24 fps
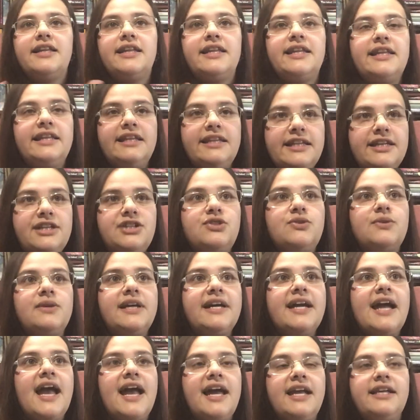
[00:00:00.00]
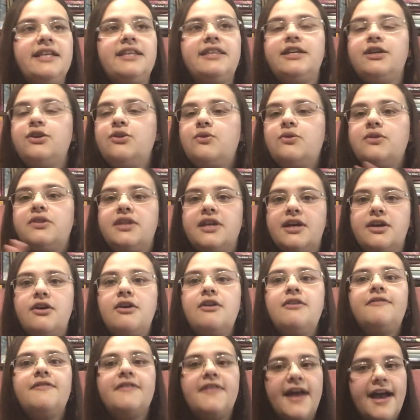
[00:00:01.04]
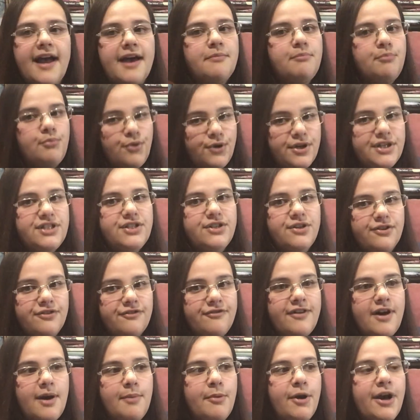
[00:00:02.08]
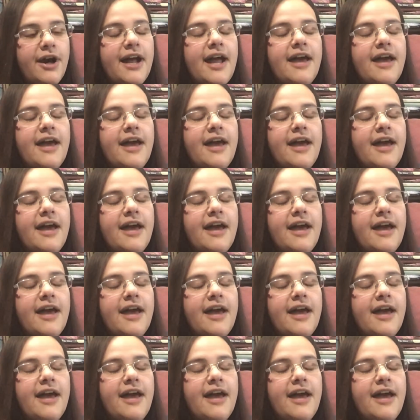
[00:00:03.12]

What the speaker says: Literally anything you could think of, they had printed on fabric,